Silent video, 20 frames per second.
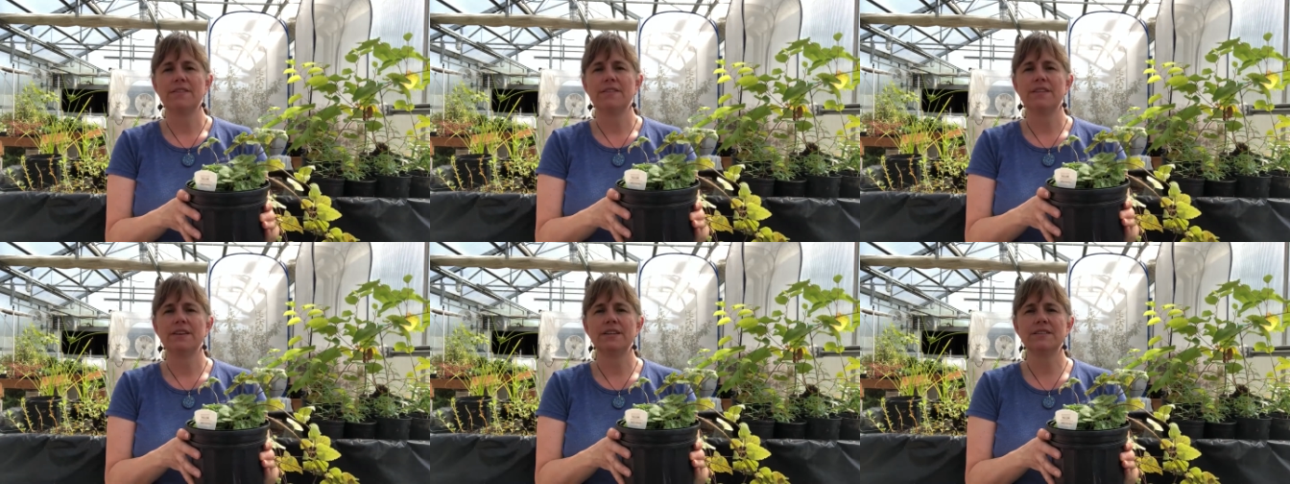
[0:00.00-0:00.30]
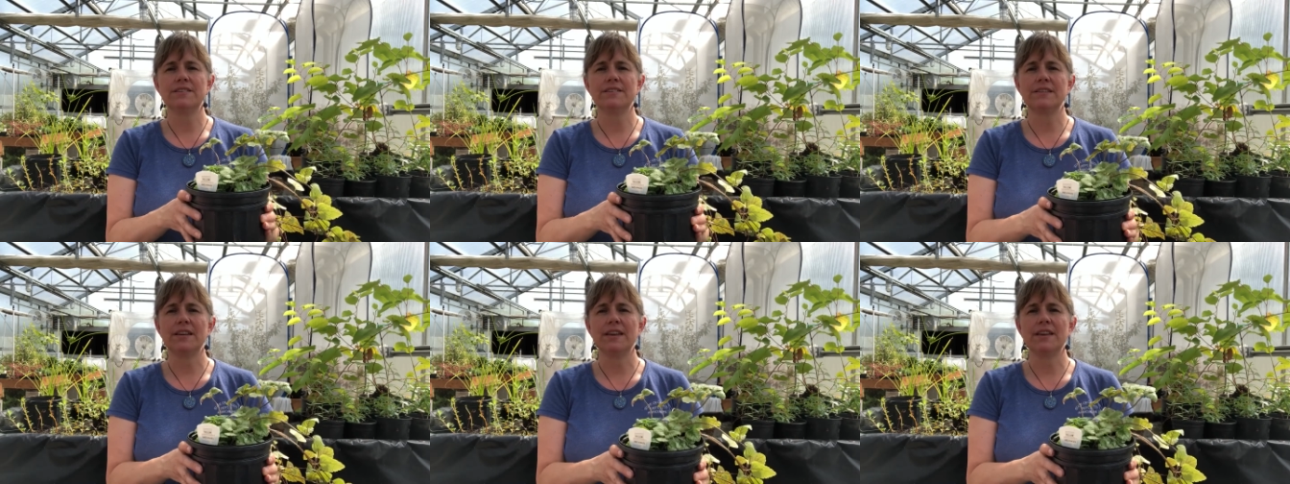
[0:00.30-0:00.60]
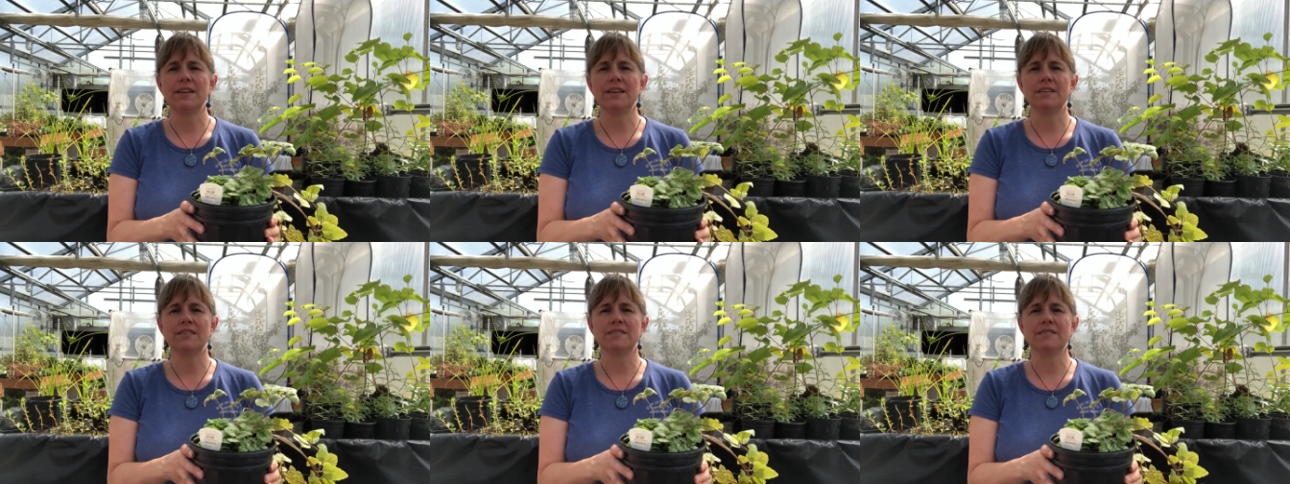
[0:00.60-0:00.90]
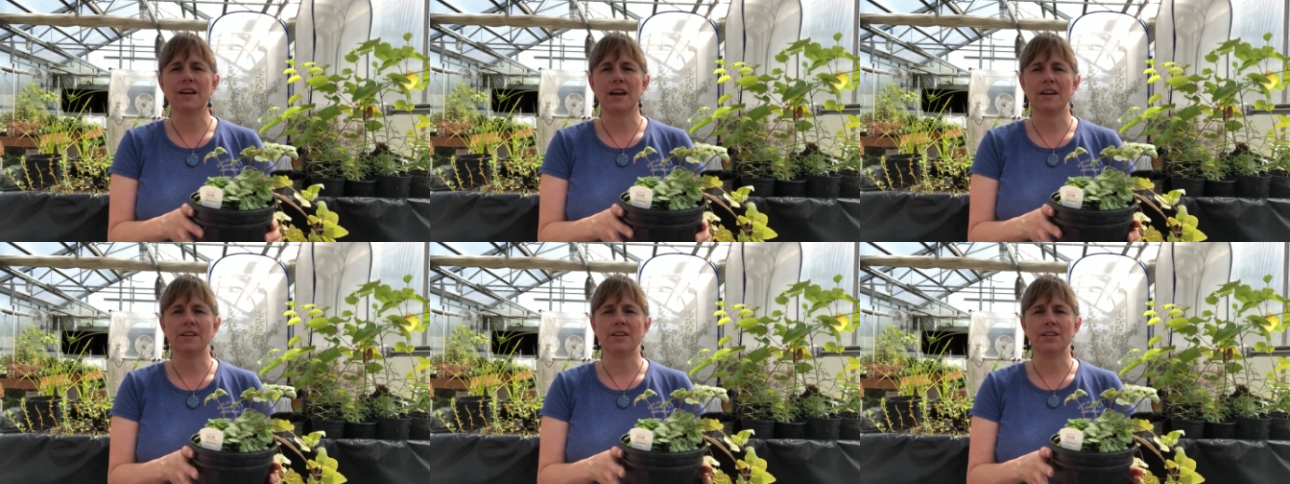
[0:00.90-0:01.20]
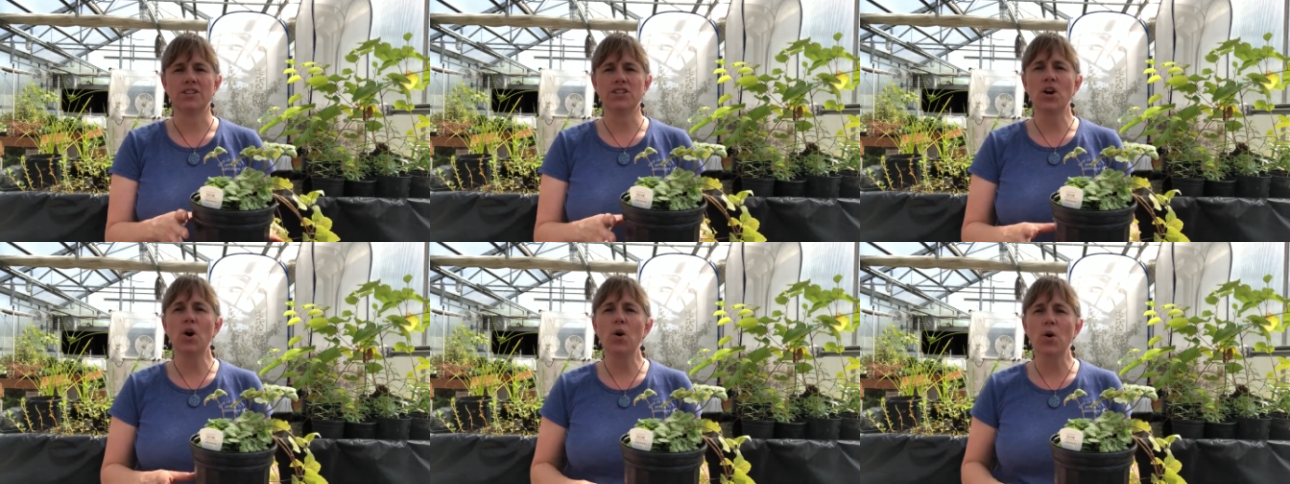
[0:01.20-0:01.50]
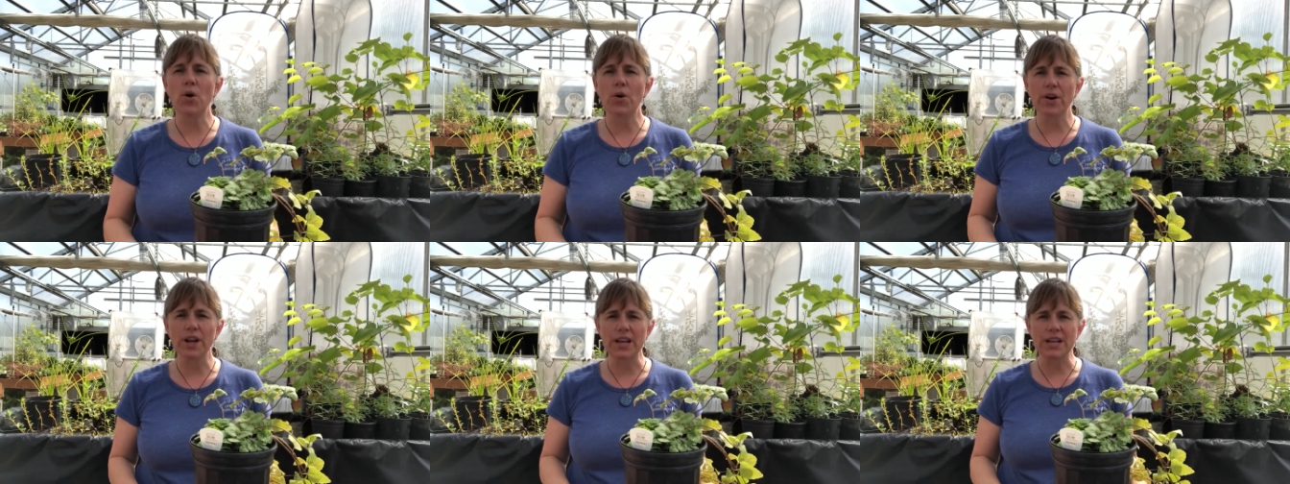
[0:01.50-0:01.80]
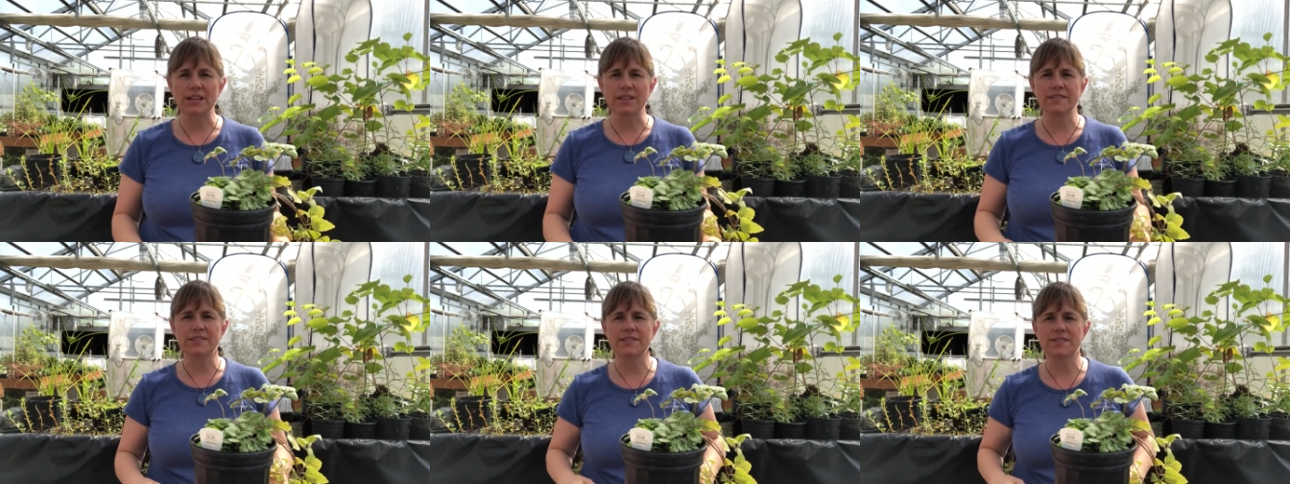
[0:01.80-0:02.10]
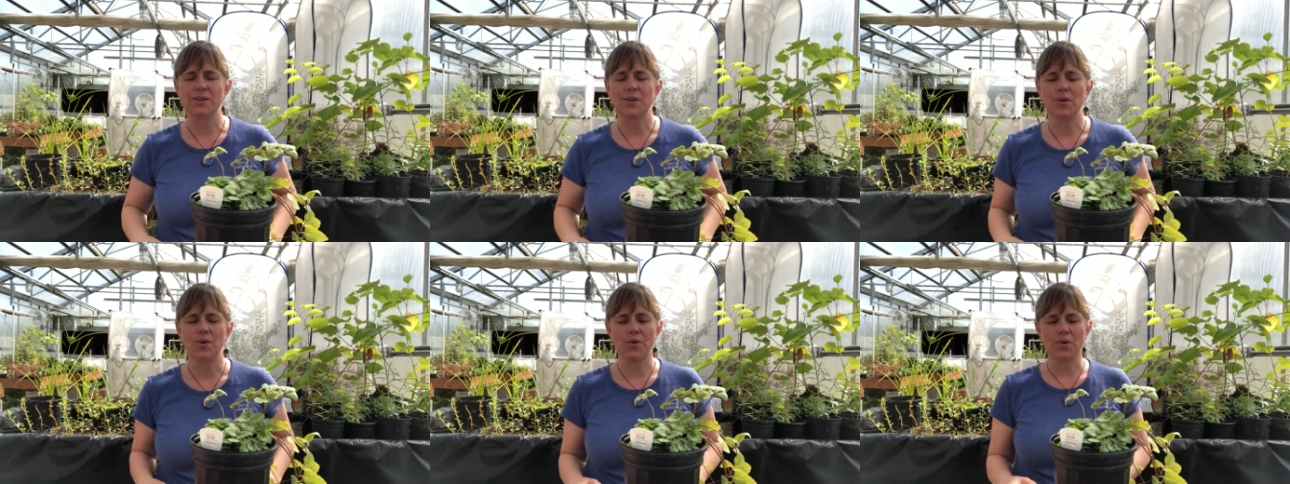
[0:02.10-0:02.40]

This is a notorious